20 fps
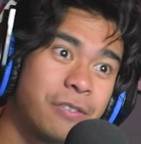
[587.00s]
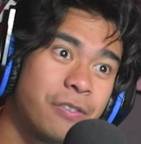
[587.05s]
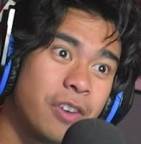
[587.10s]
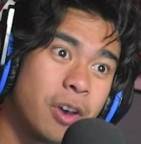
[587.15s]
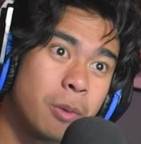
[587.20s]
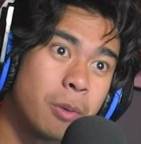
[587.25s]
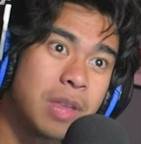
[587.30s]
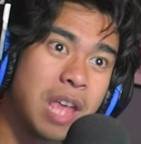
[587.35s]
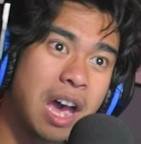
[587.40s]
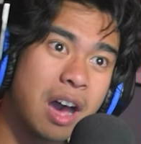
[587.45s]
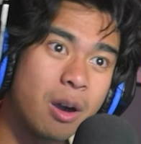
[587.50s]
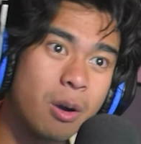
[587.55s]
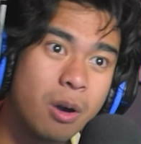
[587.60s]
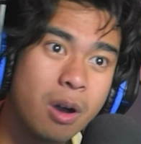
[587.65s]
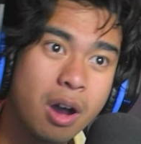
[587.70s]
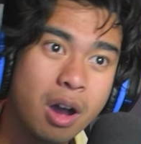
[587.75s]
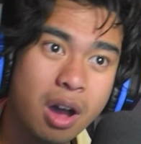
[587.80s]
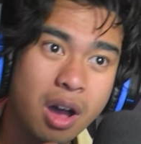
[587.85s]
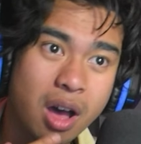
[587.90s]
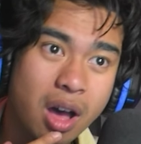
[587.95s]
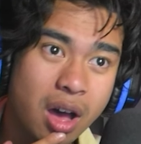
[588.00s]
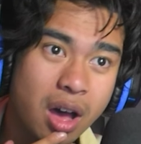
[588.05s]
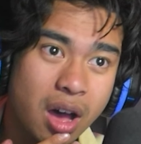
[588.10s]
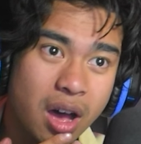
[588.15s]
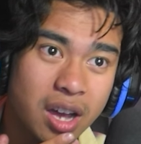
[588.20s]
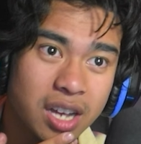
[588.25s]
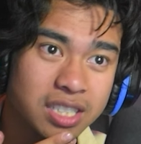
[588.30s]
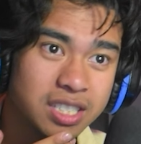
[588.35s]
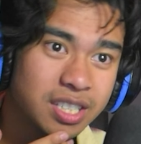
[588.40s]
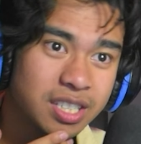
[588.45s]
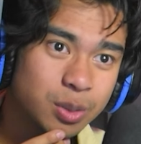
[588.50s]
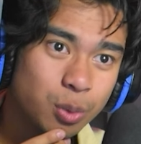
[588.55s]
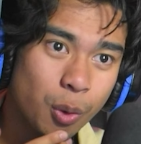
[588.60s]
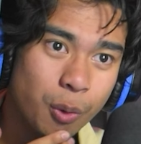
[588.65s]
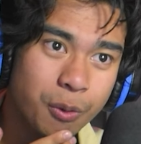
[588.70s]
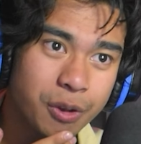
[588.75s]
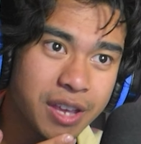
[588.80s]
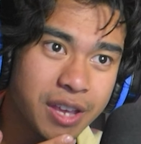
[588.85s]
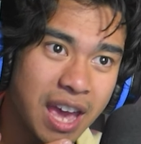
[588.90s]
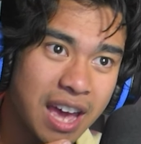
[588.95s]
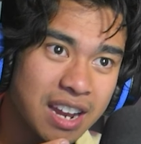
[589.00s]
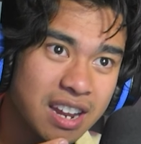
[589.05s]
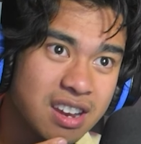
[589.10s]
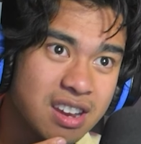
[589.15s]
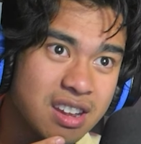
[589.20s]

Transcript: film now? Is this what we're getting?